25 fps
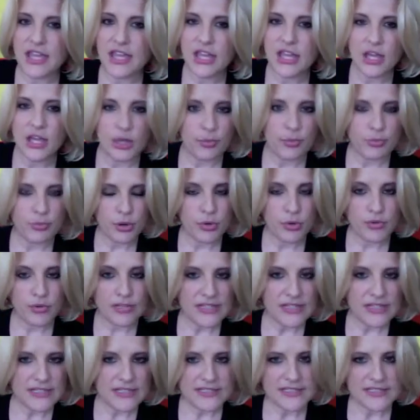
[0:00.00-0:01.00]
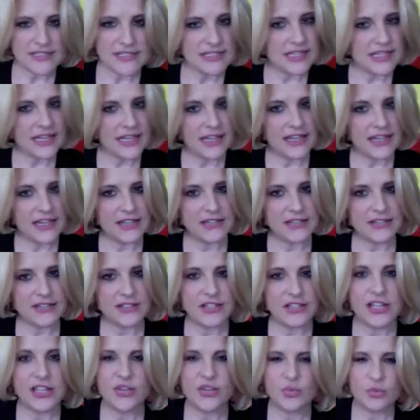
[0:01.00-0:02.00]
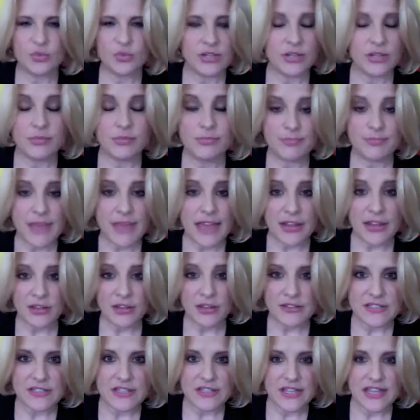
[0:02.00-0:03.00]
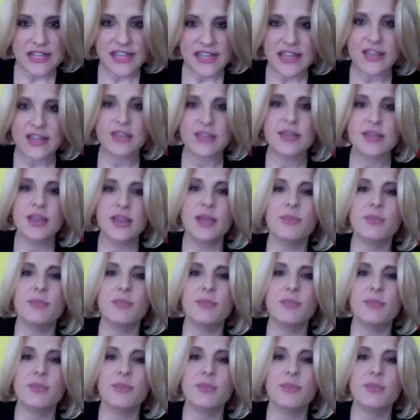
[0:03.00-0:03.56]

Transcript: opponents and want to battle to the end.